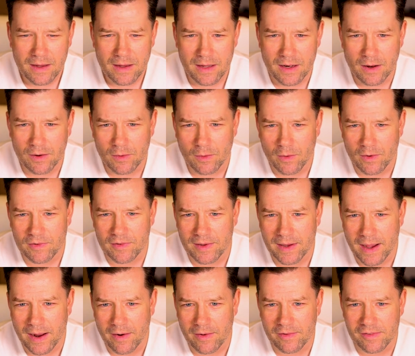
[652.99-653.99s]
North
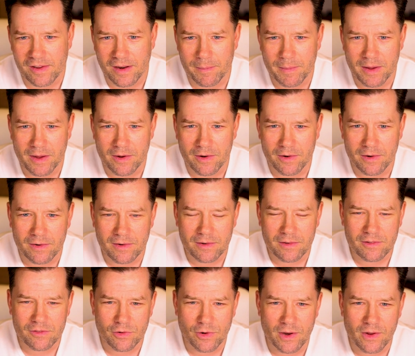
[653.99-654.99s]
Seattle is going to be your
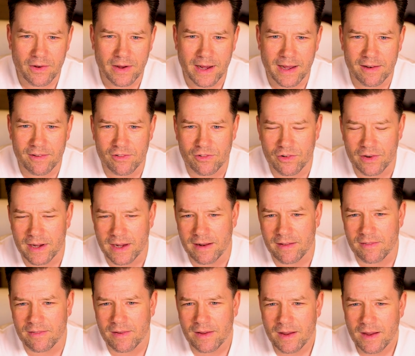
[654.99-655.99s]
tree-lined
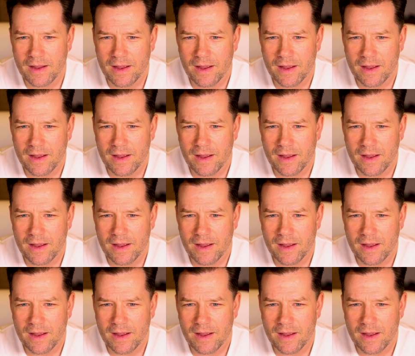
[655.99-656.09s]
streets.